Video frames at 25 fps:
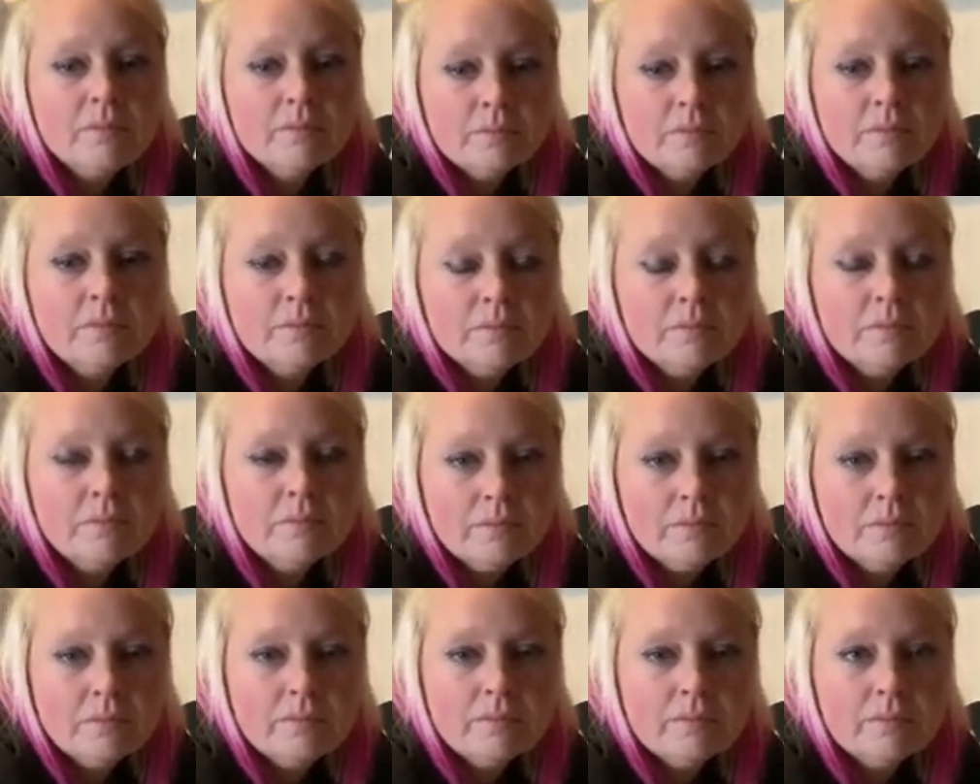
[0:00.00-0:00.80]

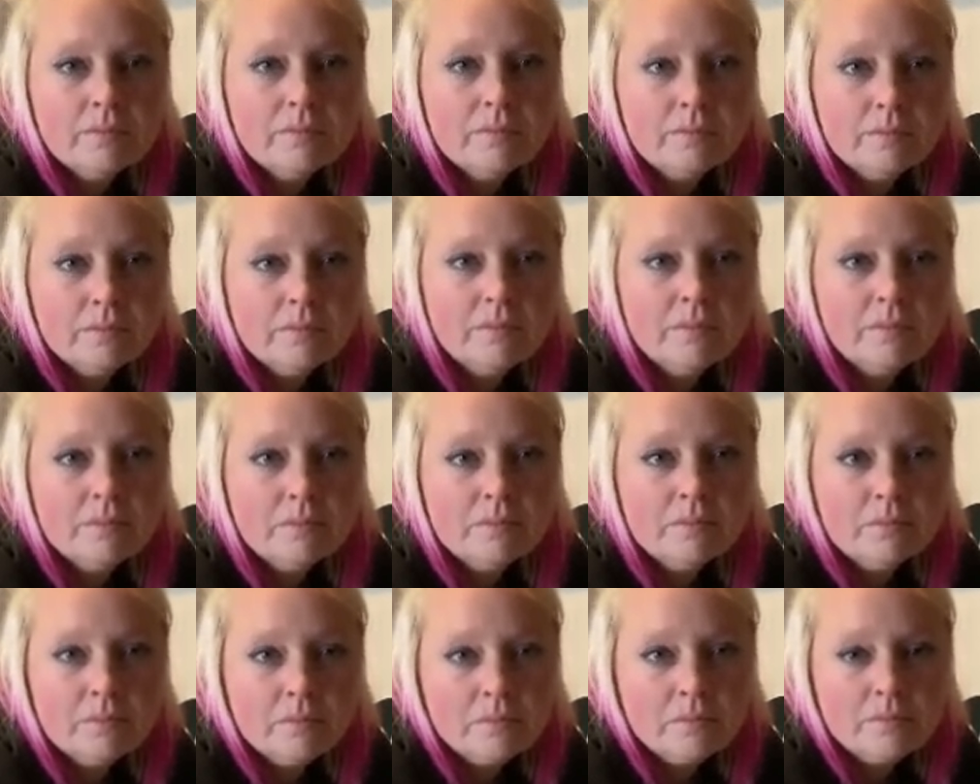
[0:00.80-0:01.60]

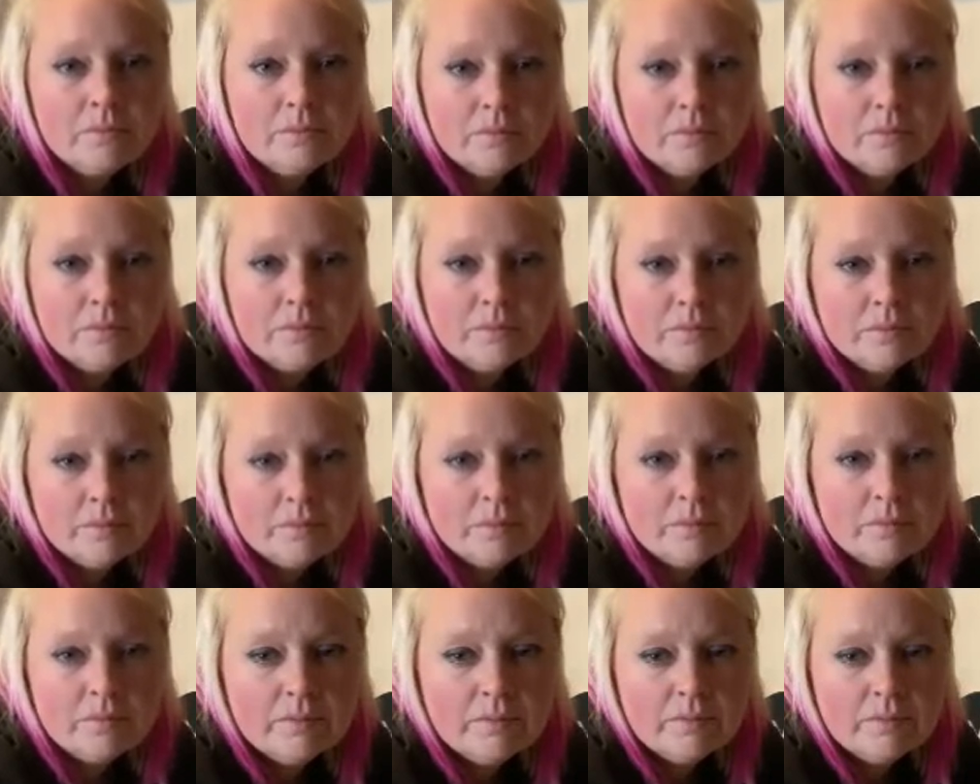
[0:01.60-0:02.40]

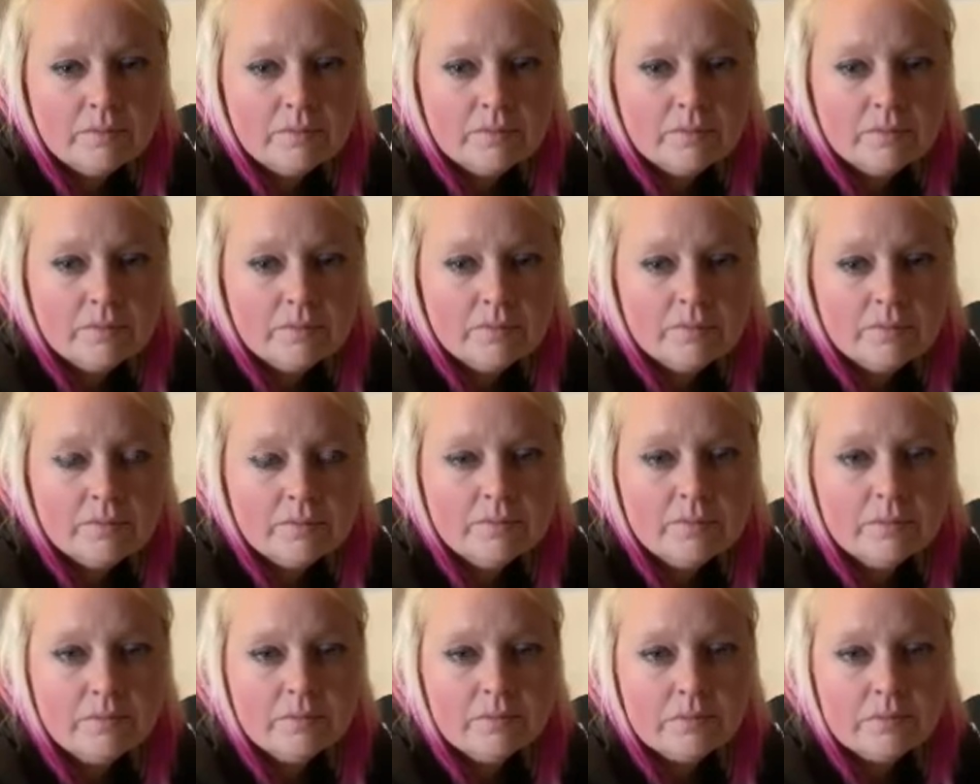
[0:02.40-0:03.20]

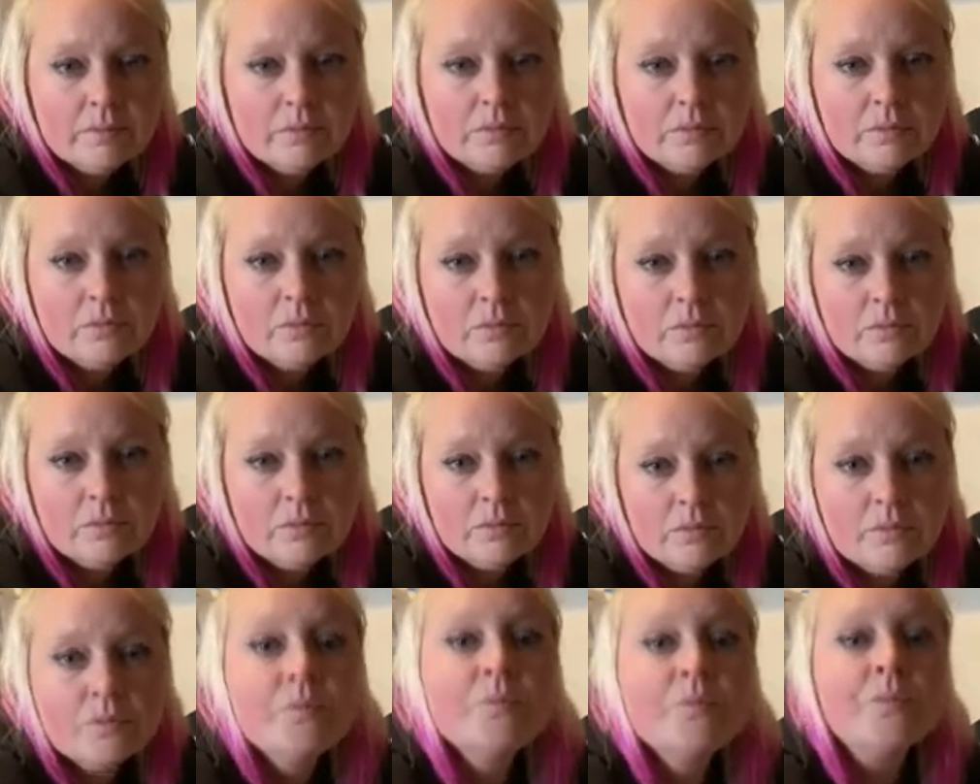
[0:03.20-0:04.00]

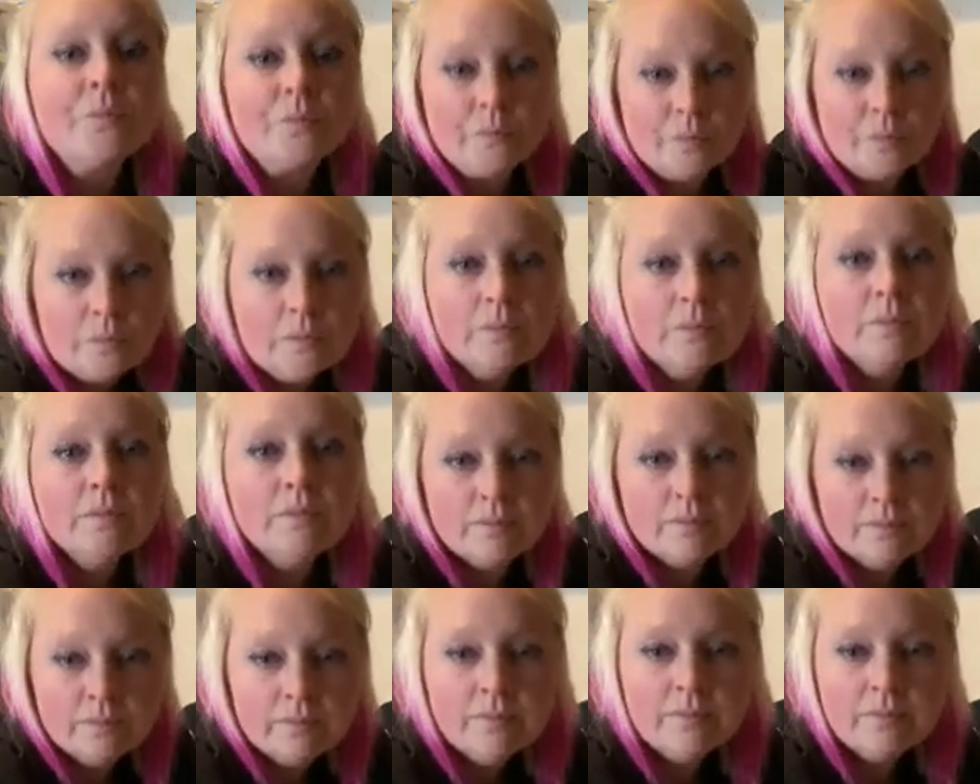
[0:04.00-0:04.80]

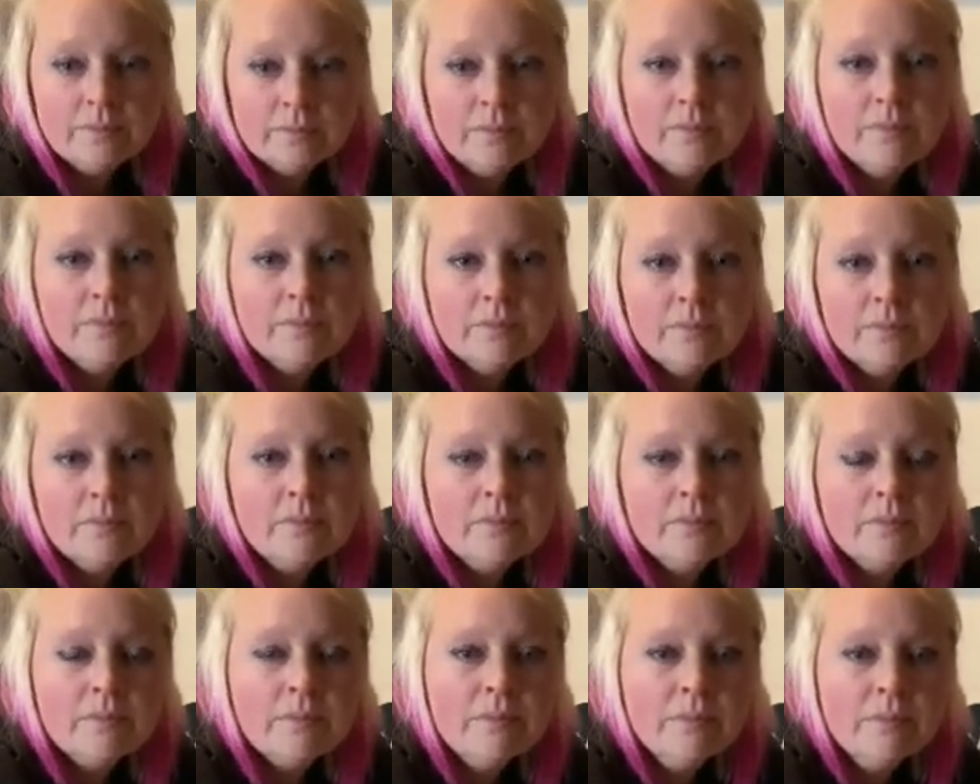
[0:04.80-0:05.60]

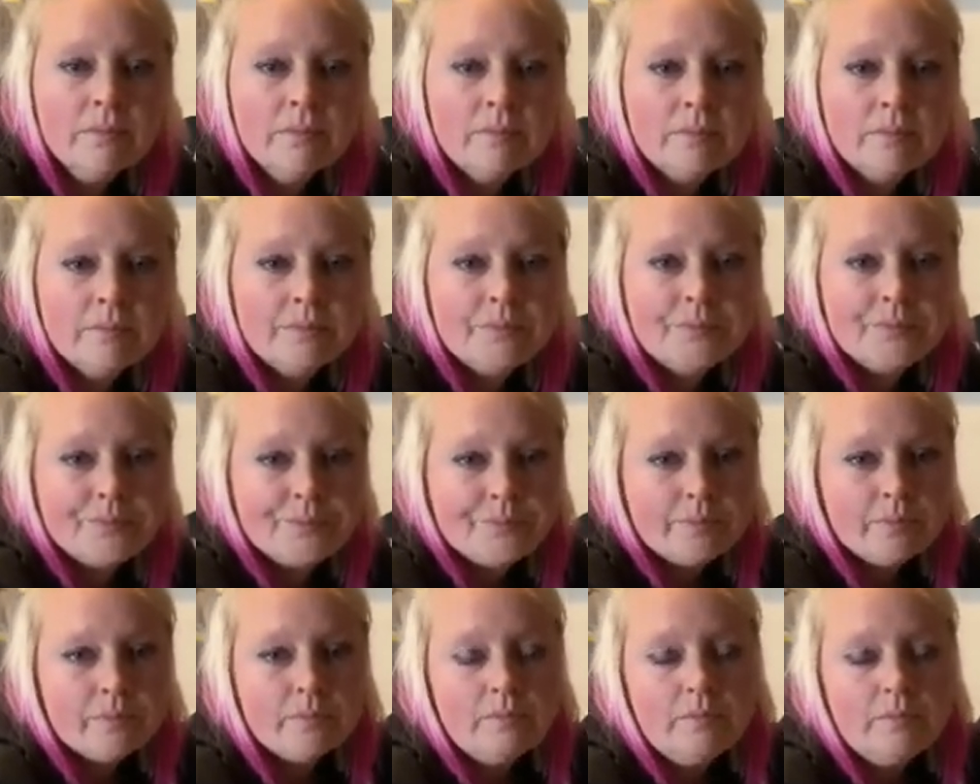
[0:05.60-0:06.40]

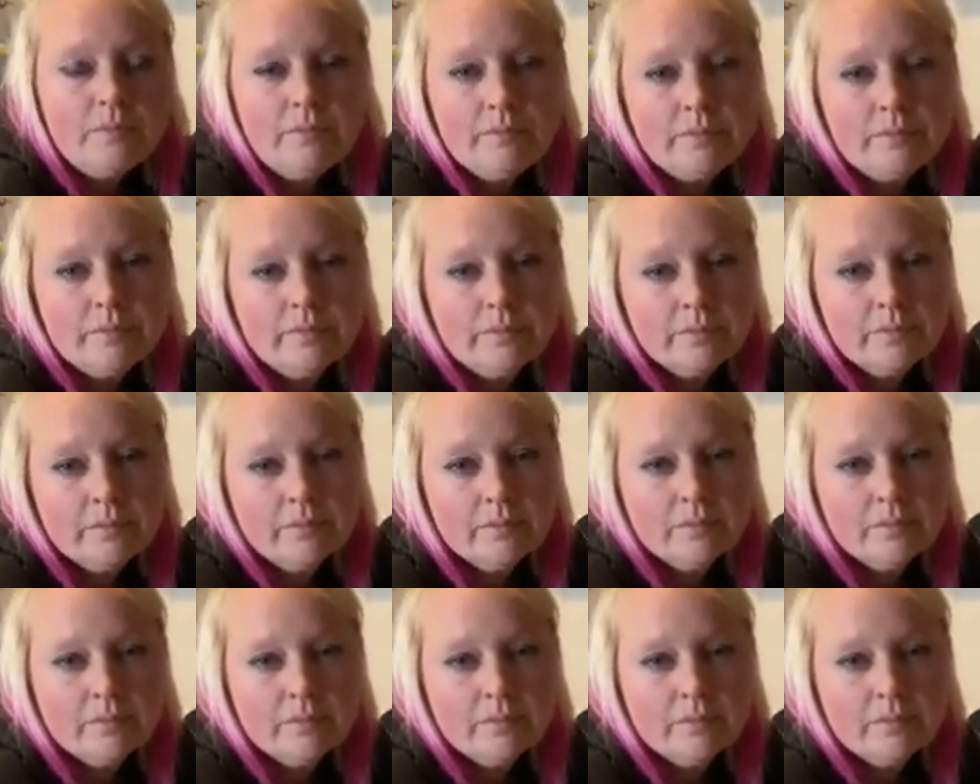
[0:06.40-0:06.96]
This person isn't speaking.